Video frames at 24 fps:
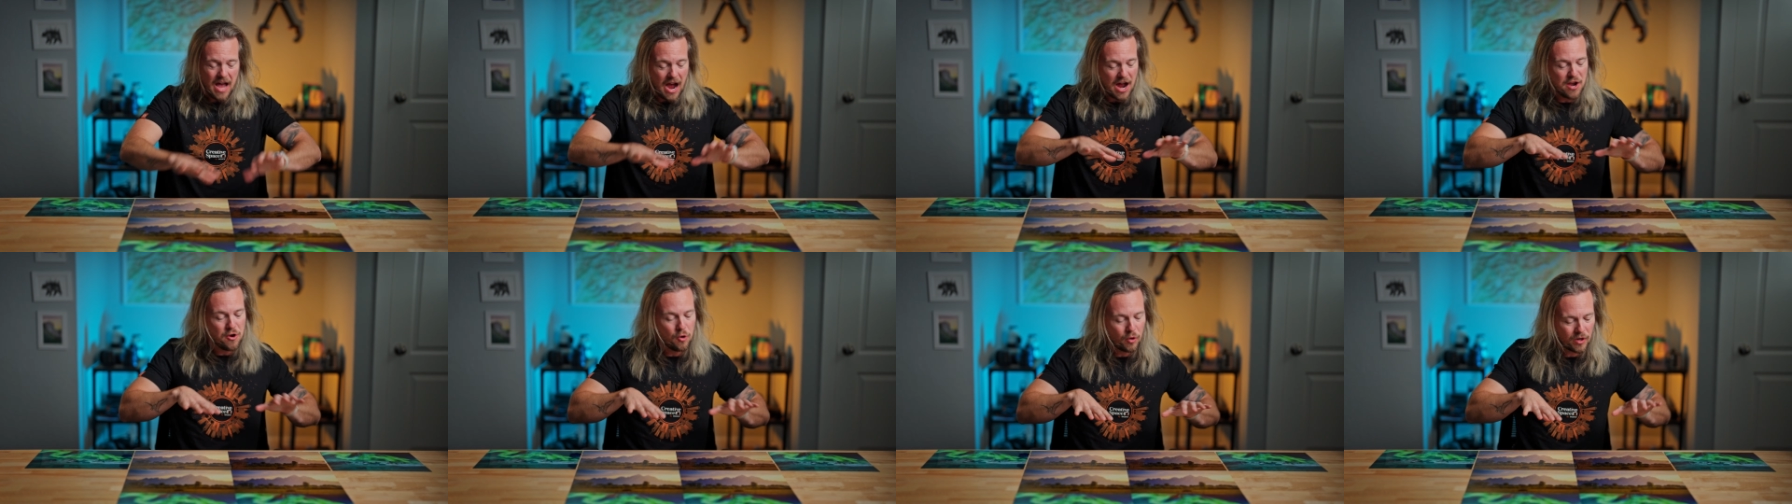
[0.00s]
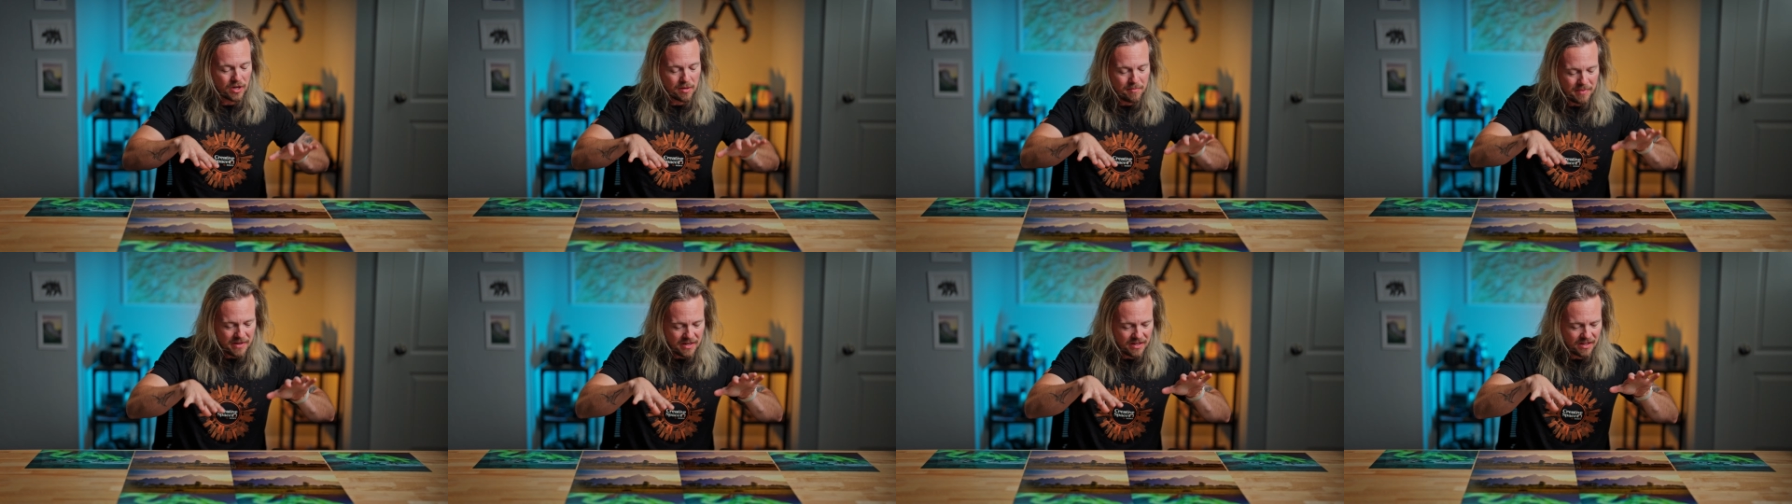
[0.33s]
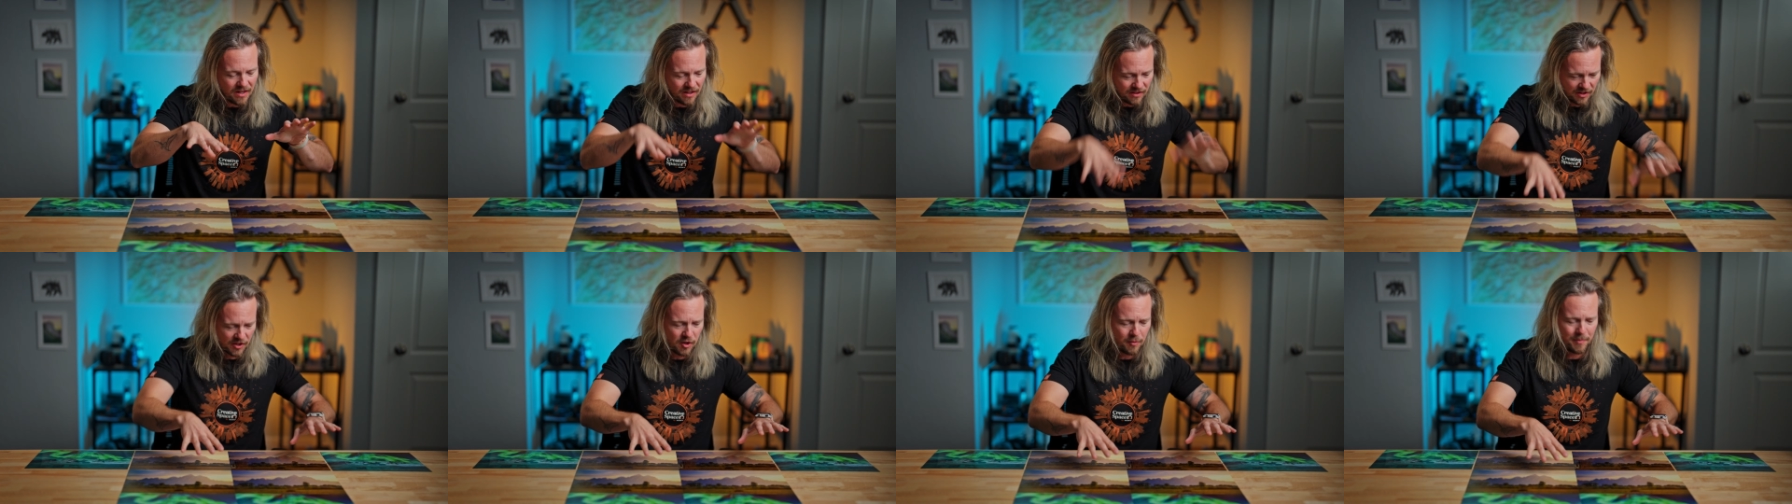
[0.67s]
I know it can be
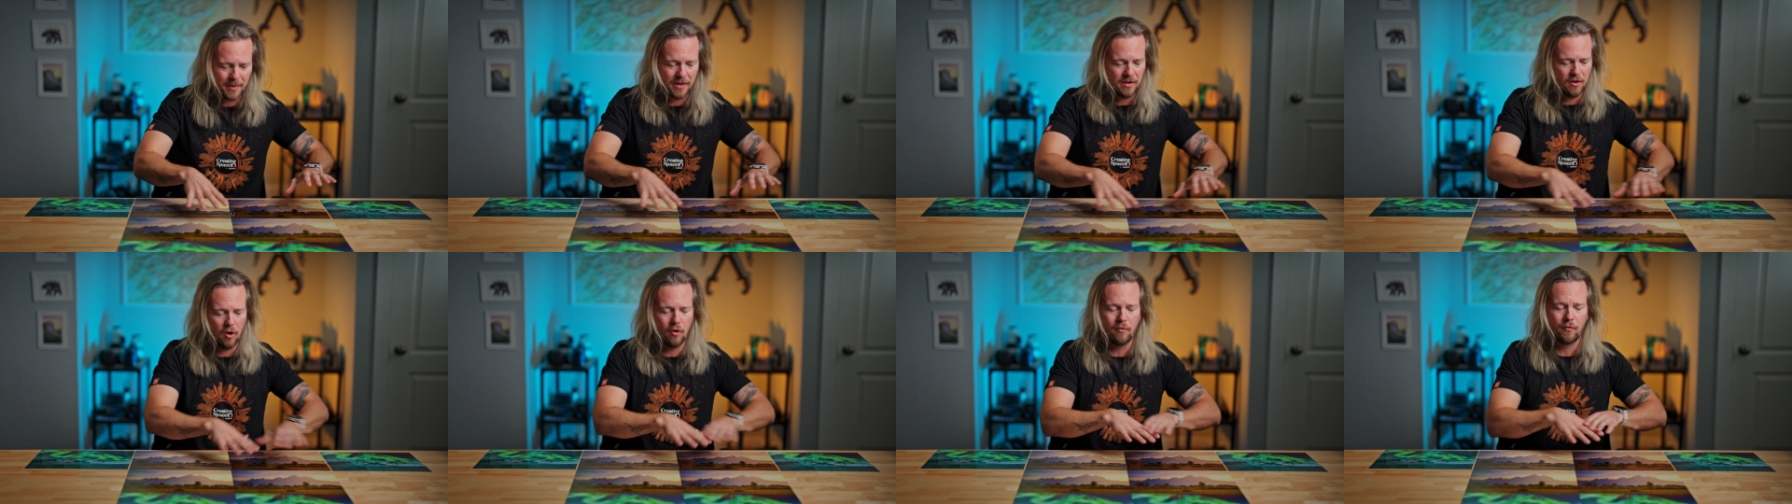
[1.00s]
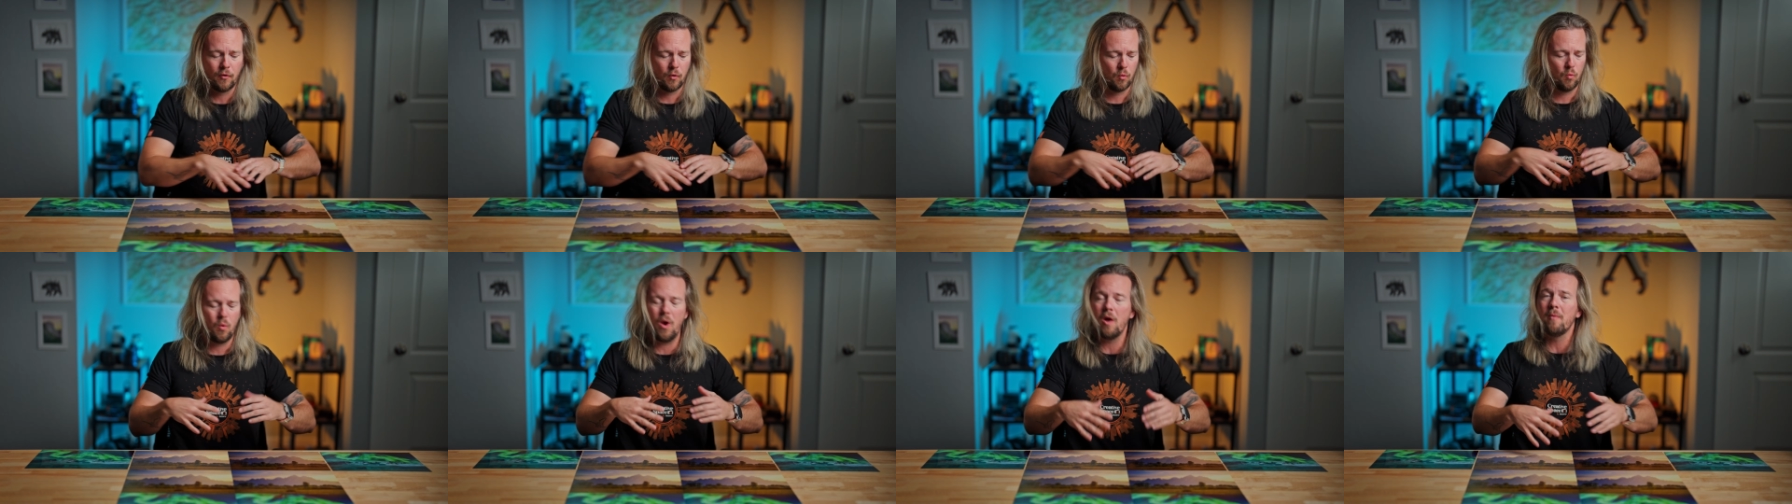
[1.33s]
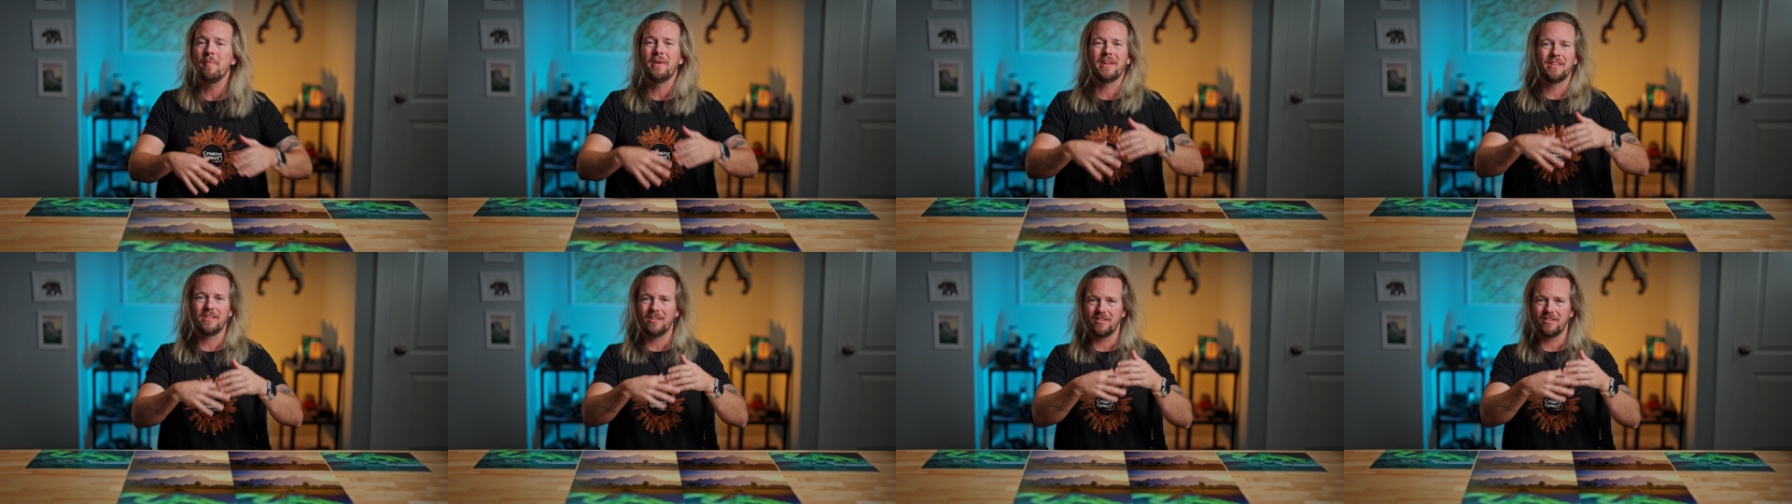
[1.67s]
a little bit overwhelming.